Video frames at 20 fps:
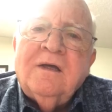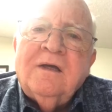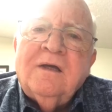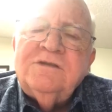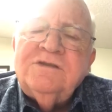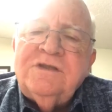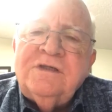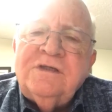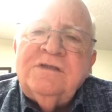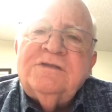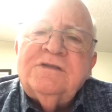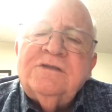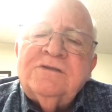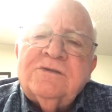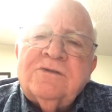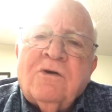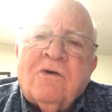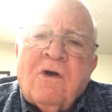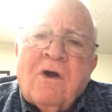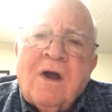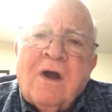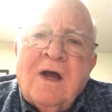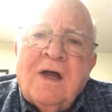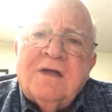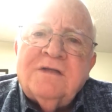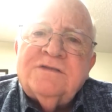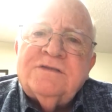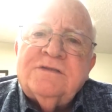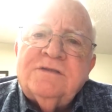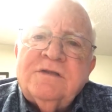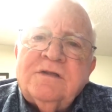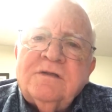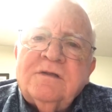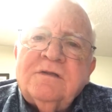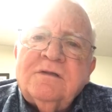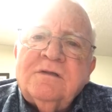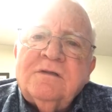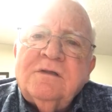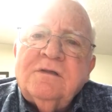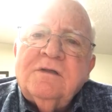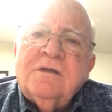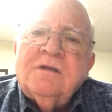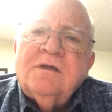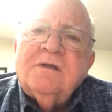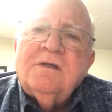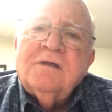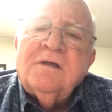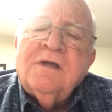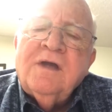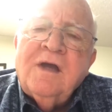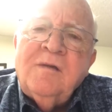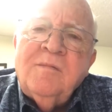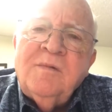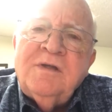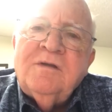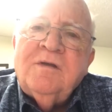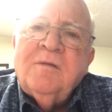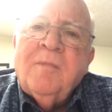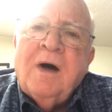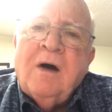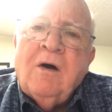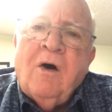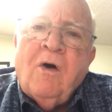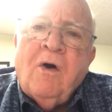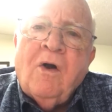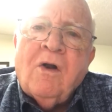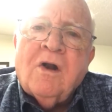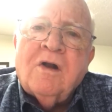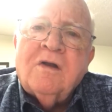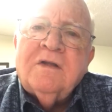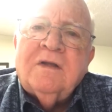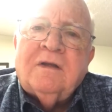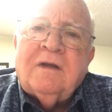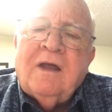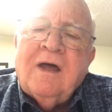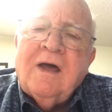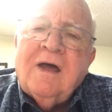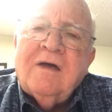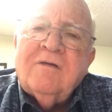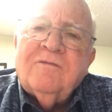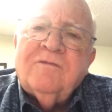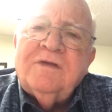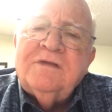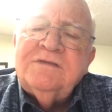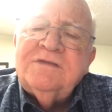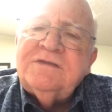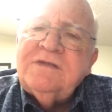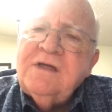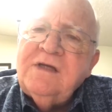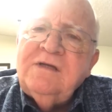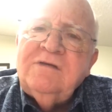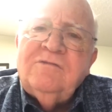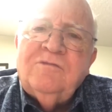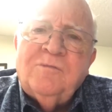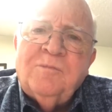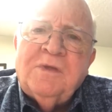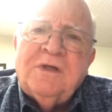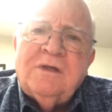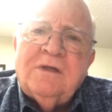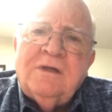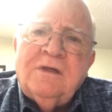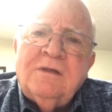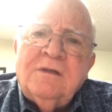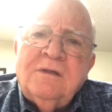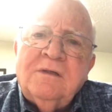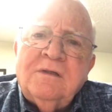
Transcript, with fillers: Jesus Christ came into my heart and life and saved me.